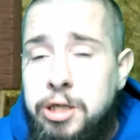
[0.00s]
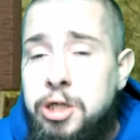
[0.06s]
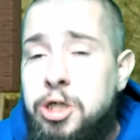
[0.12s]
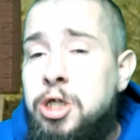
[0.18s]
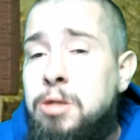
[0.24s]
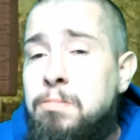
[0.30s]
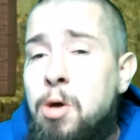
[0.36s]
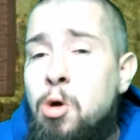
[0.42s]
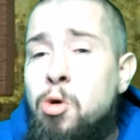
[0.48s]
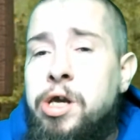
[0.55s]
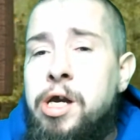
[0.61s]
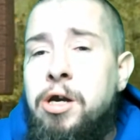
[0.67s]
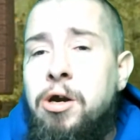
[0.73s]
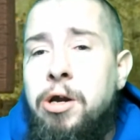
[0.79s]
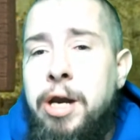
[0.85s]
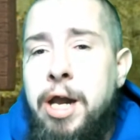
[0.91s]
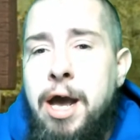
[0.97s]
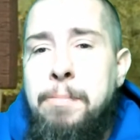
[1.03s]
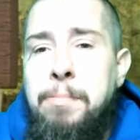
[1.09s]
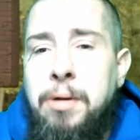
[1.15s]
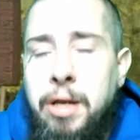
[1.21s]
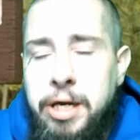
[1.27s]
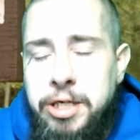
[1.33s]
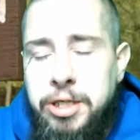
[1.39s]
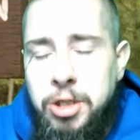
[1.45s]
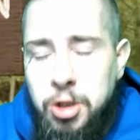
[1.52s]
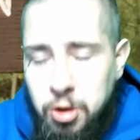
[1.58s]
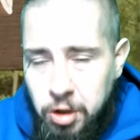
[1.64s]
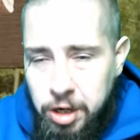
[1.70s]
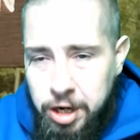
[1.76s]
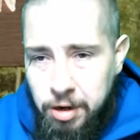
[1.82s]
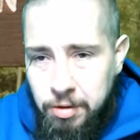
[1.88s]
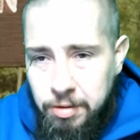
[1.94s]
smoking on the Appalachian
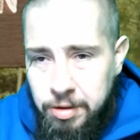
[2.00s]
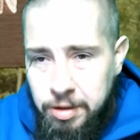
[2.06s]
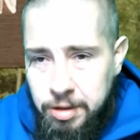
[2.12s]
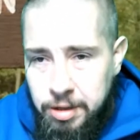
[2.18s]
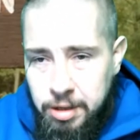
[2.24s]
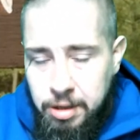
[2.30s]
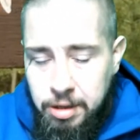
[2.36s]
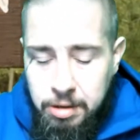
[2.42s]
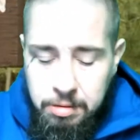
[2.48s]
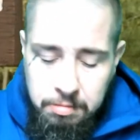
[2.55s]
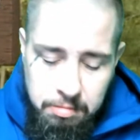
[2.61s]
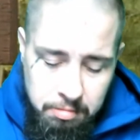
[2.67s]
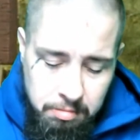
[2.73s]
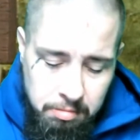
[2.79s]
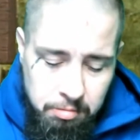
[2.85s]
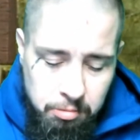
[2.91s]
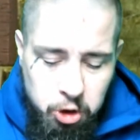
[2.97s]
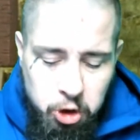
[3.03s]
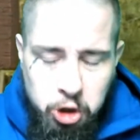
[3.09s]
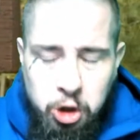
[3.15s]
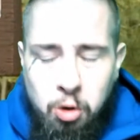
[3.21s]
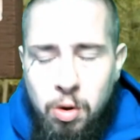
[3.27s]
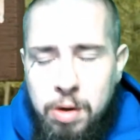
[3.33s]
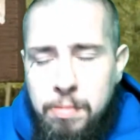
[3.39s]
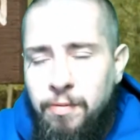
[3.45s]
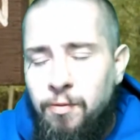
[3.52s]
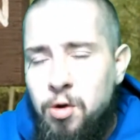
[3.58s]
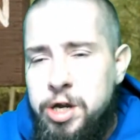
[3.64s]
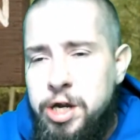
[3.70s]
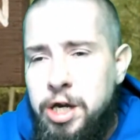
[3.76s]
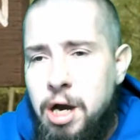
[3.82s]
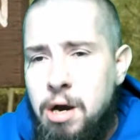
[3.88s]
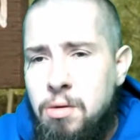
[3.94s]
Trail. Should you quit before
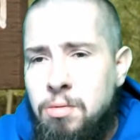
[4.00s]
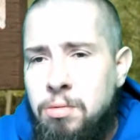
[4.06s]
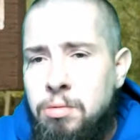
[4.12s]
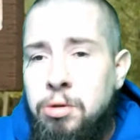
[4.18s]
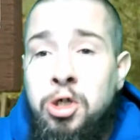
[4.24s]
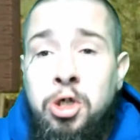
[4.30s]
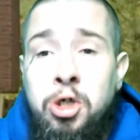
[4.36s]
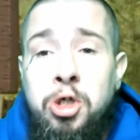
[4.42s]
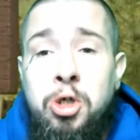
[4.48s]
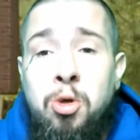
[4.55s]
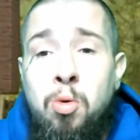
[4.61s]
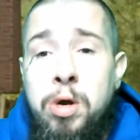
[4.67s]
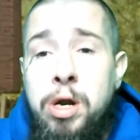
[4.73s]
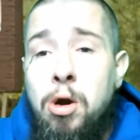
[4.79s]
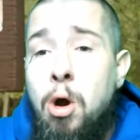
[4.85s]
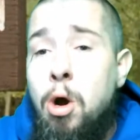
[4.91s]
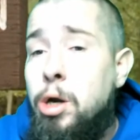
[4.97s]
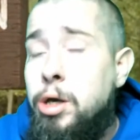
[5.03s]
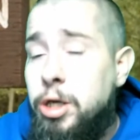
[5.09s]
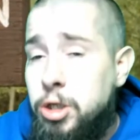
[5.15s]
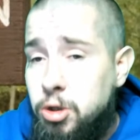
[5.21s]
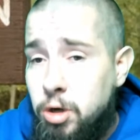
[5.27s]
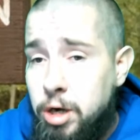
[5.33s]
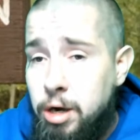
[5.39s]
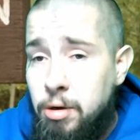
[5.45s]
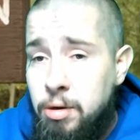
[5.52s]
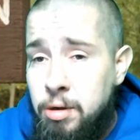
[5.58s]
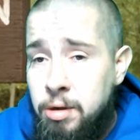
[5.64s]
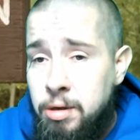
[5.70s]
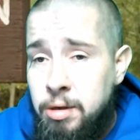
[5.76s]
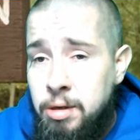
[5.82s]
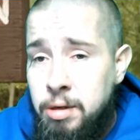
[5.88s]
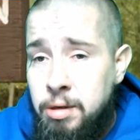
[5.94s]
you go? Should you quit on the trail?
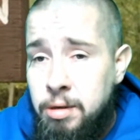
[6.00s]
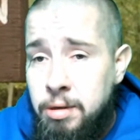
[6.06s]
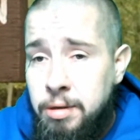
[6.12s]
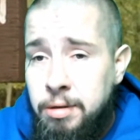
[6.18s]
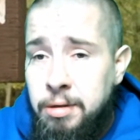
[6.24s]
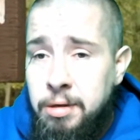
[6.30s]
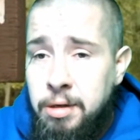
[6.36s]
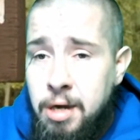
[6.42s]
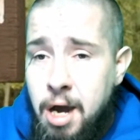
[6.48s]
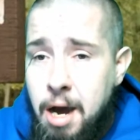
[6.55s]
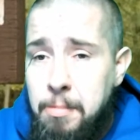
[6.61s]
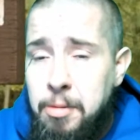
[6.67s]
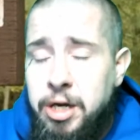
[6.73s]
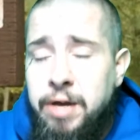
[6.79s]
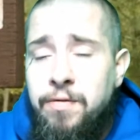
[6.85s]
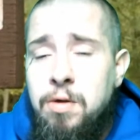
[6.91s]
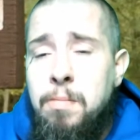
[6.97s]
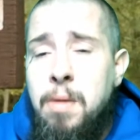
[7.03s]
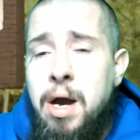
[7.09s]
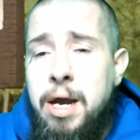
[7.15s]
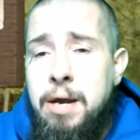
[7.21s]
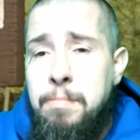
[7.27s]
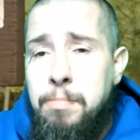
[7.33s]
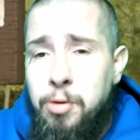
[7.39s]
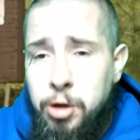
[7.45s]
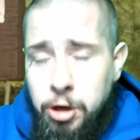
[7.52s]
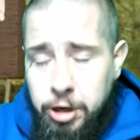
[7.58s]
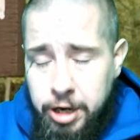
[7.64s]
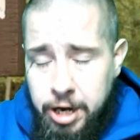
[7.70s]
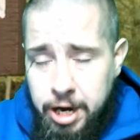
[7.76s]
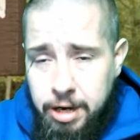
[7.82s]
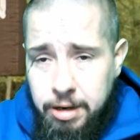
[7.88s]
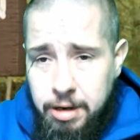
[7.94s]
I'm going to give you my input on
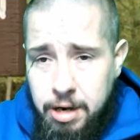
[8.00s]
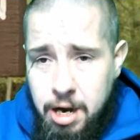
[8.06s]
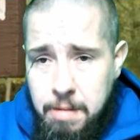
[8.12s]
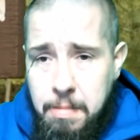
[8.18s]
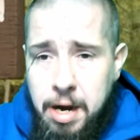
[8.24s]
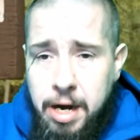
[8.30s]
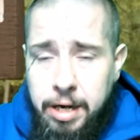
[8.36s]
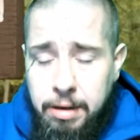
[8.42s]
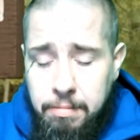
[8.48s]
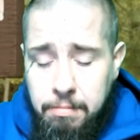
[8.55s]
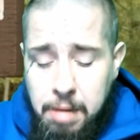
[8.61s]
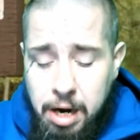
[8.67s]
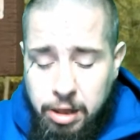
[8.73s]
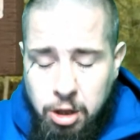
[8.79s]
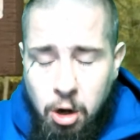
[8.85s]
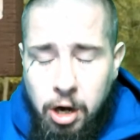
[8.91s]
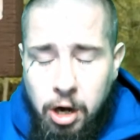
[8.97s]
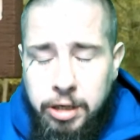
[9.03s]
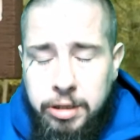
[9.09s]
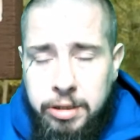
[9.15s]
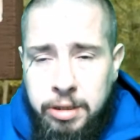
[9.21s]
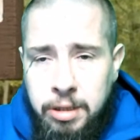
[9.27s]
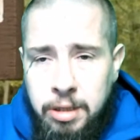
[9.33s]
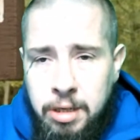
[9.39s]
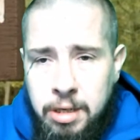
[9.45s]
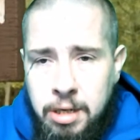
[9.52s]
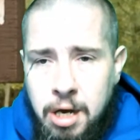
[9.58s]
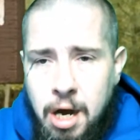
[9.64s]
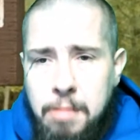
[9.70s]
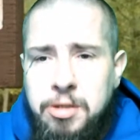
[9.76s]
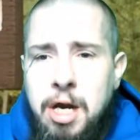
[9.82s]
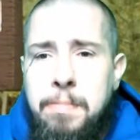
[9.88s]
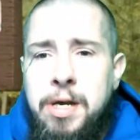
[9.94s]
that and my thoughts.
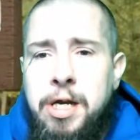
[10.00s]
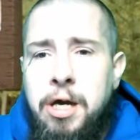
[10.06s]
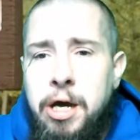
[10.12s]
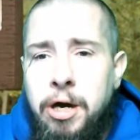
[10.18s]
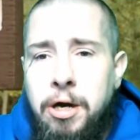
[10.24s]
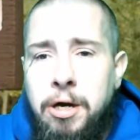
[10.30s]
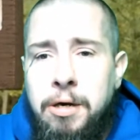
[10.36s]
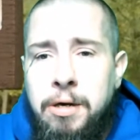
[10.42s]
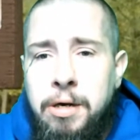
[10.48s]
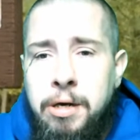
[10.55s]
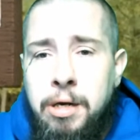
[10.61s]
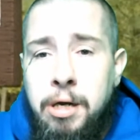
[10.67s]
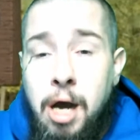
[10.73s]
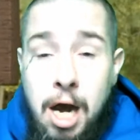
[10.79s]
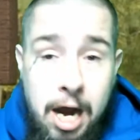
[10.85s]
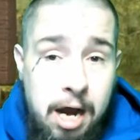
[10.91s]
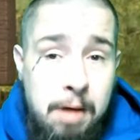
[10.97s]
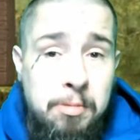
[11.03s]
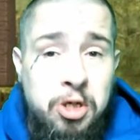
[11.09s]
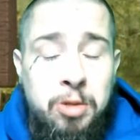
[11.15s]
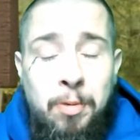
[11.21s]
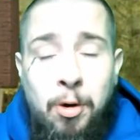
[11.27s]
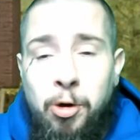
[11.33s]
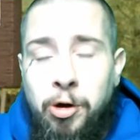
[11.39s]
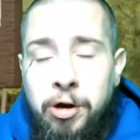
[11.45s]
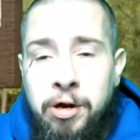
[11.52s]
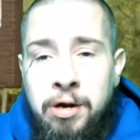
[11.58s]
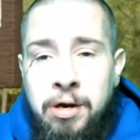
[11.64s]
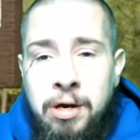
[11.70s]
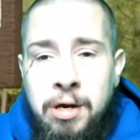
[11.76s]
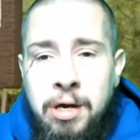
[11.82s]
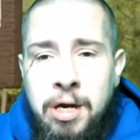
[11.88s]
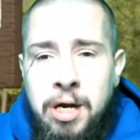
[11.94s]
I'm JB Gunner. I am a smoker.
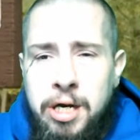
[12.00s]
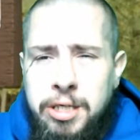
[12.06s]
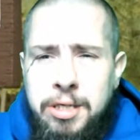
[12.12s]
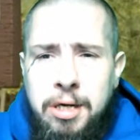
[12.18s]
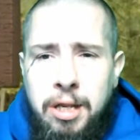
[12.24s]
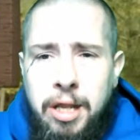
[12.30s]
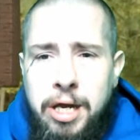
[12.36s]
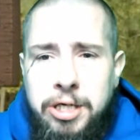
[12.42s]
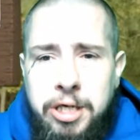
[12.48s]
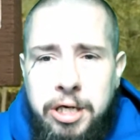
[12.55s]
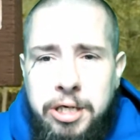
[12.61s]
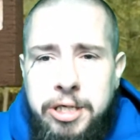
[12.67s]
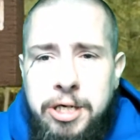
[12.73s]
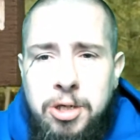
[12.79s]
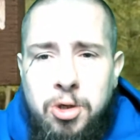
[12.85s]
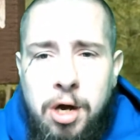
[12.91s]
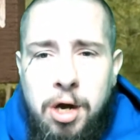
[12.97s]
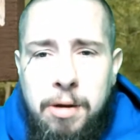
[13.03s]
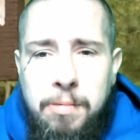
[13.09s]
This is the legend of Teardrop.